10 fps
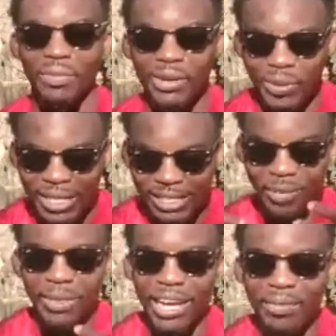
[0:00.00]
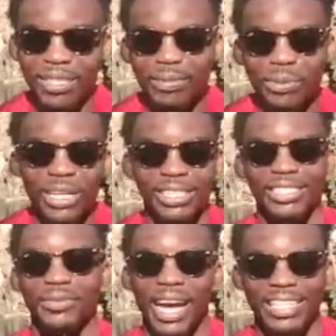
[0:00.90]
but when it comes time to the pressures
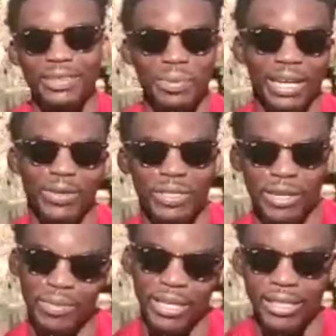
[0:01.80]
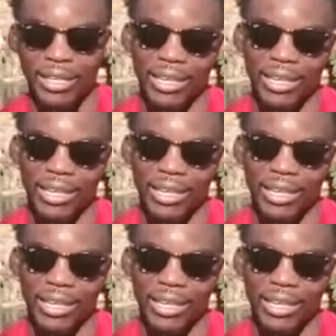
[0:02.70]
of actually picking out something,